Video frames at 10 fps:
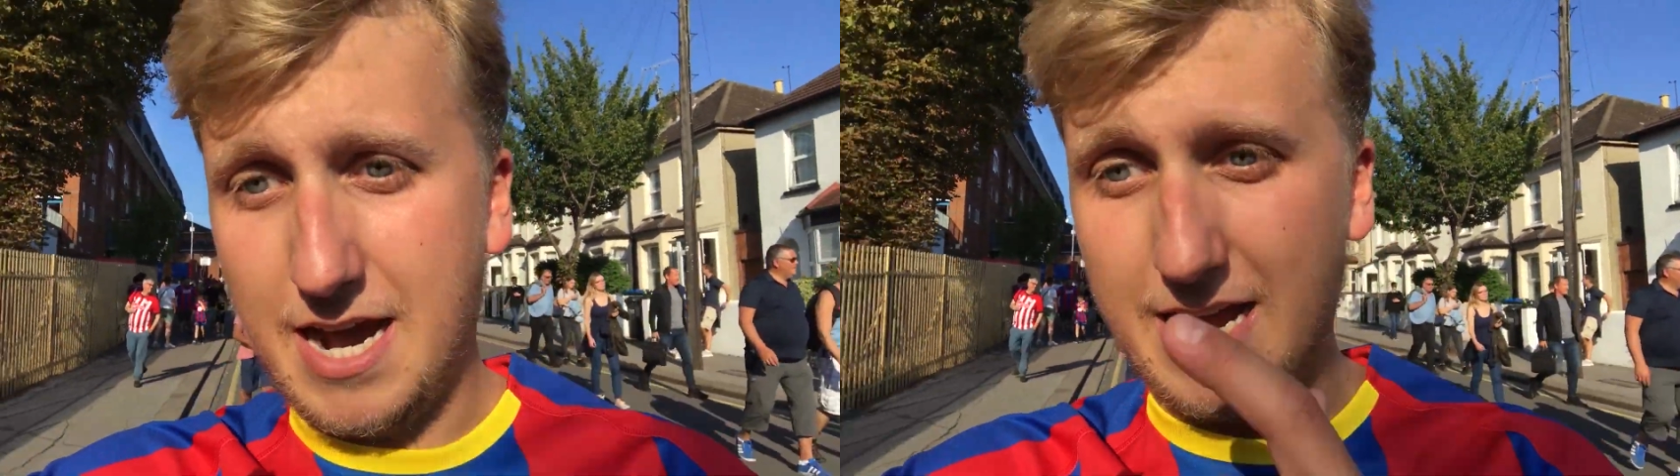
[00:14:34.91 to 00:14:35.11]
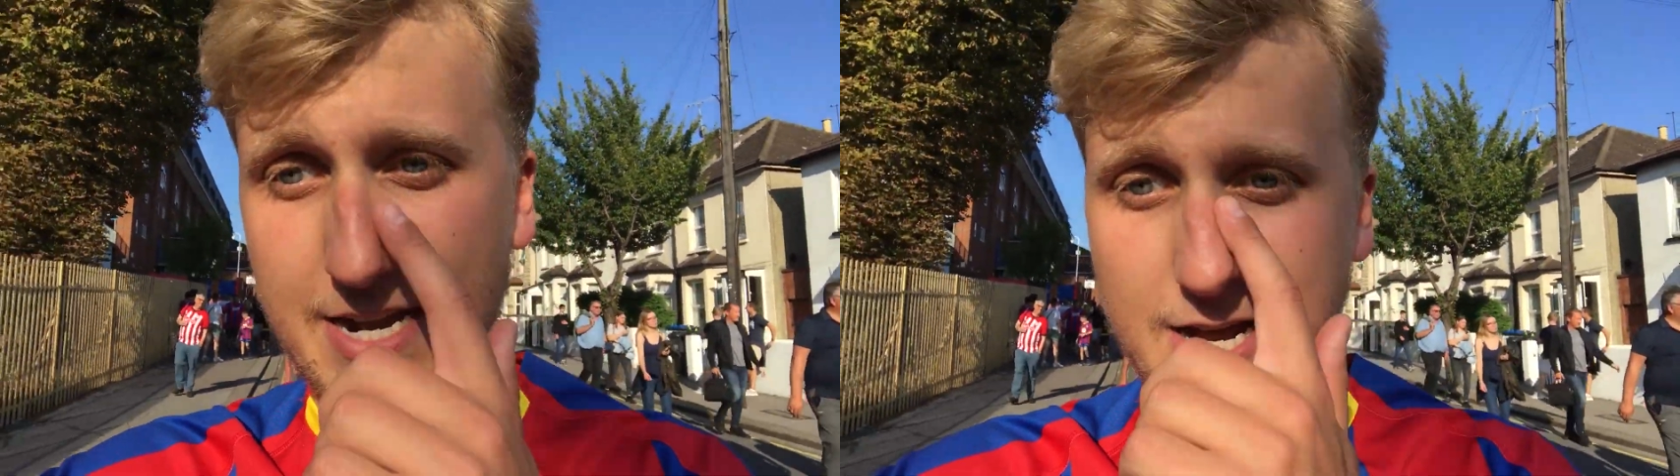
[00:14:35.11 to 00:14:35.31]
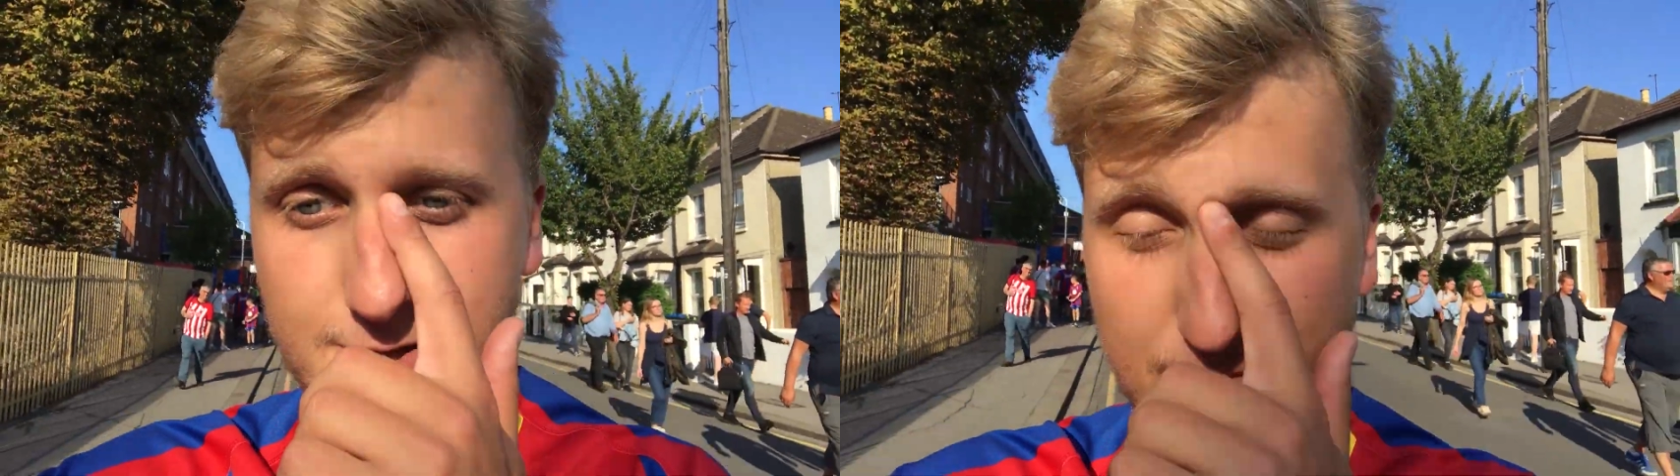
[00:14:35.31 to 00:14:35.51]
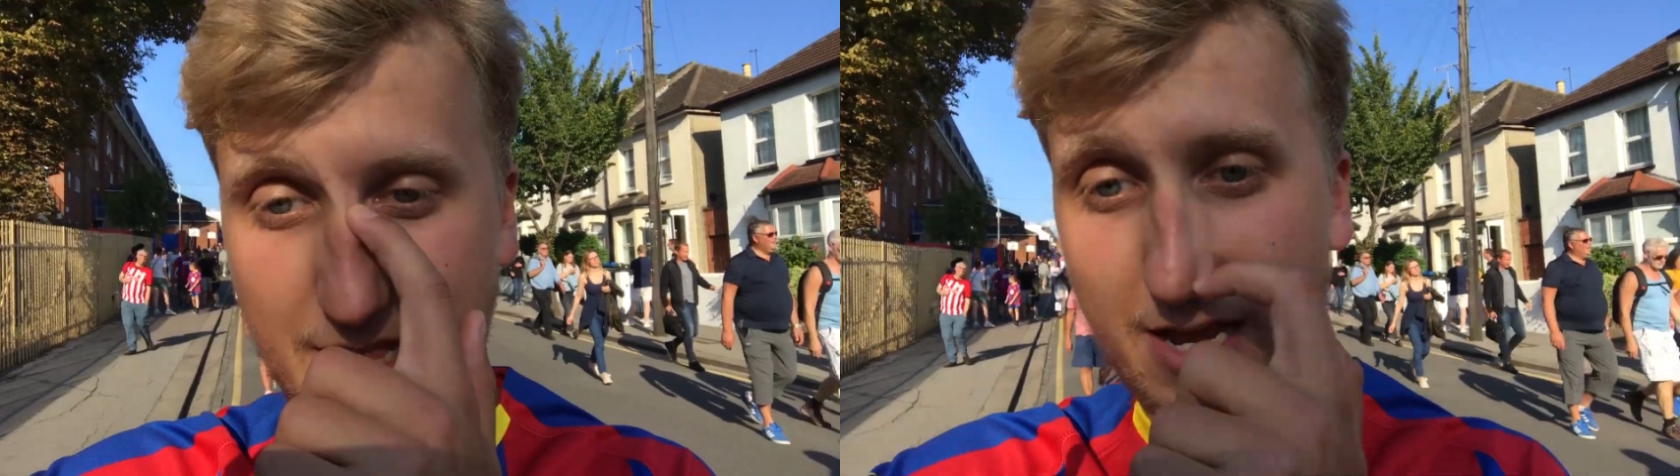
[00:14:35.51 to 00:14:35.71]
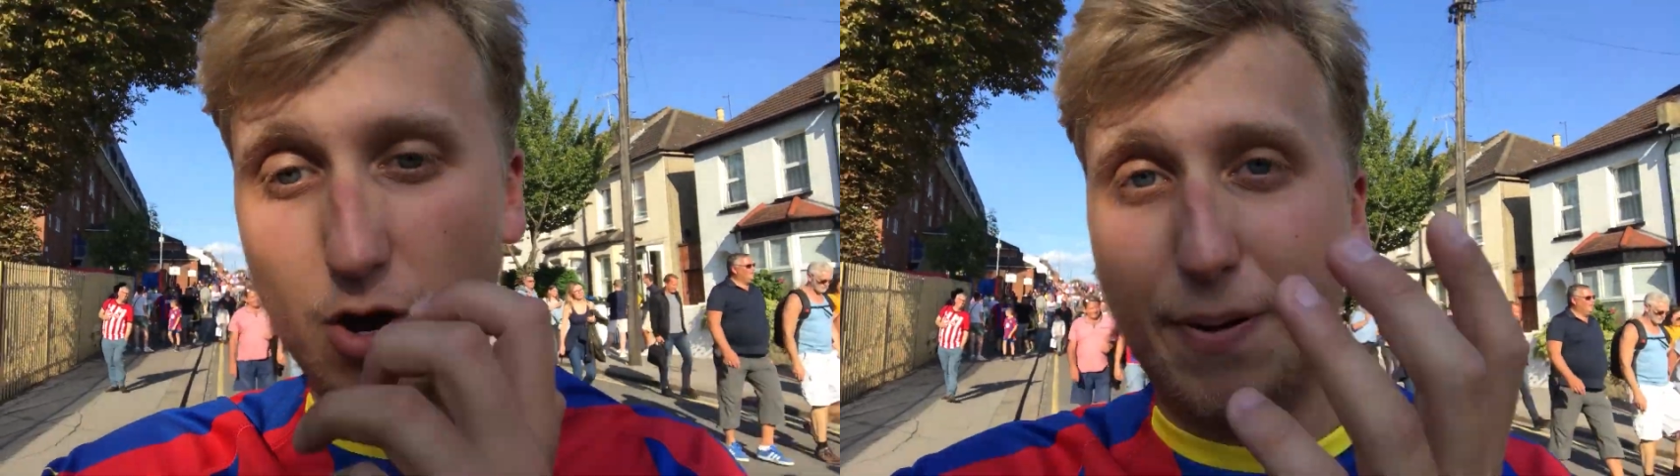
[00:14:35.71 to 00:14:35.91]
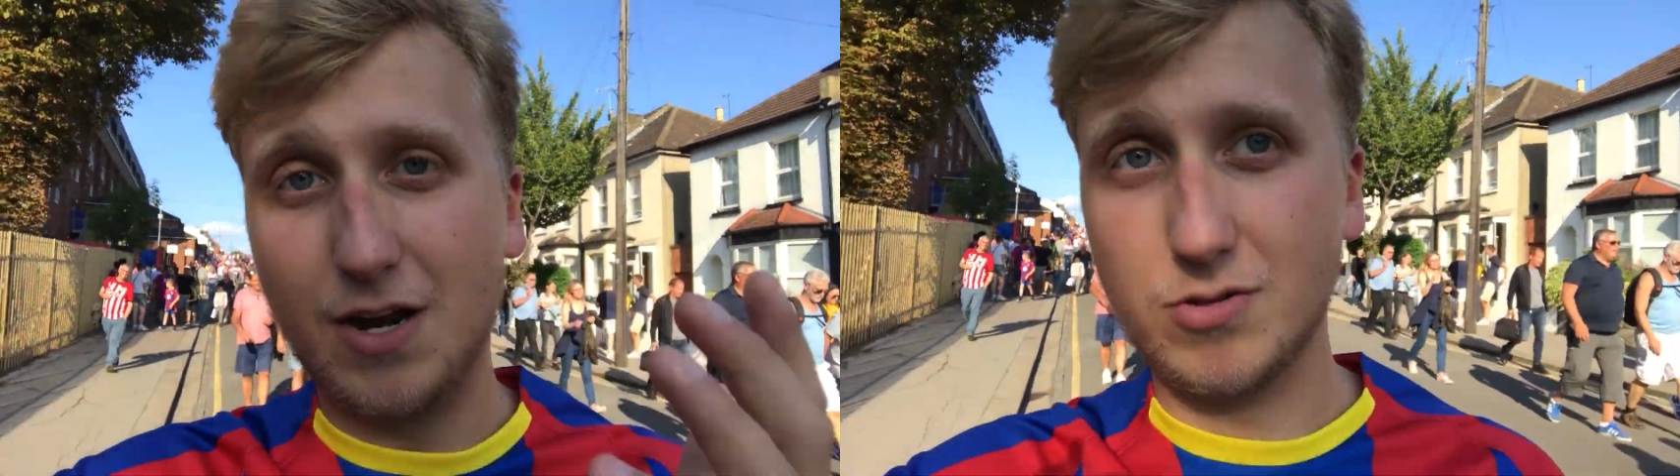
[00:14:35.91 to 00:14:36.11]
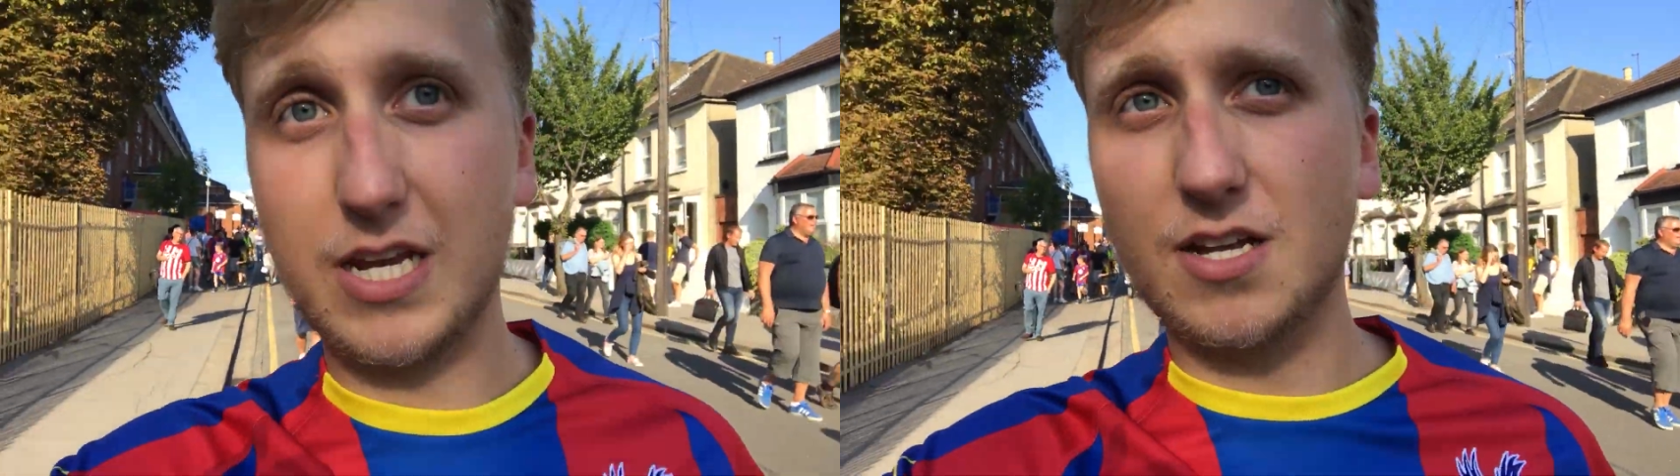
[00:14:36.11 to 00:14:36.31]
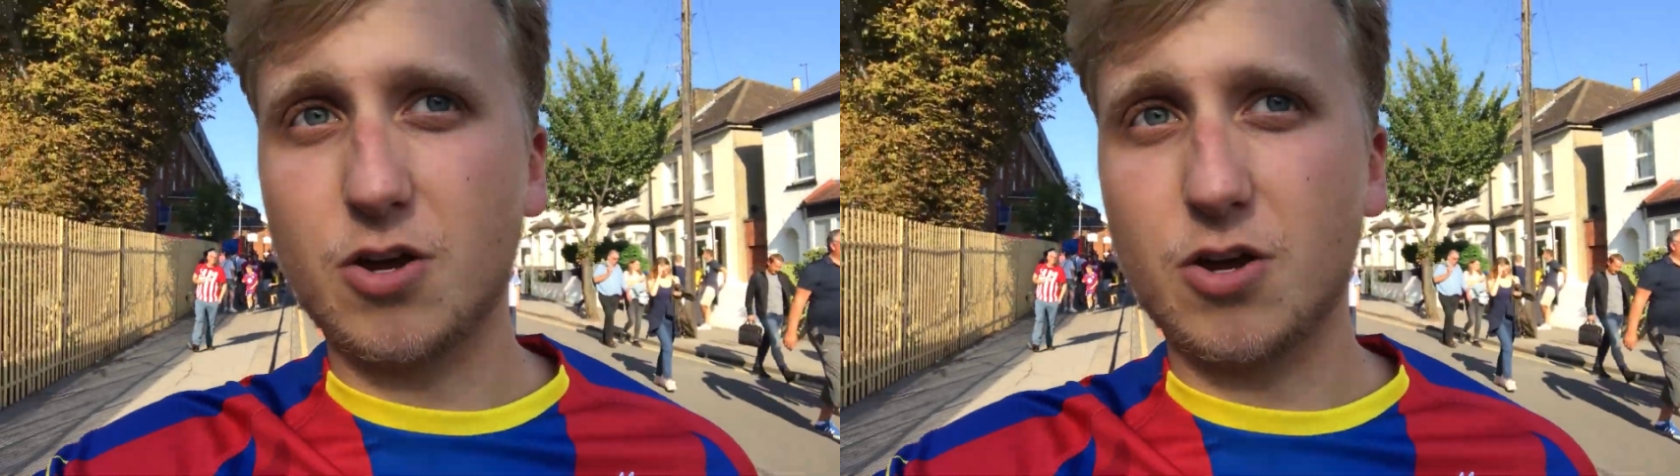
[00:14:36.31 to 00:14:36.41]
and then they got a penalty.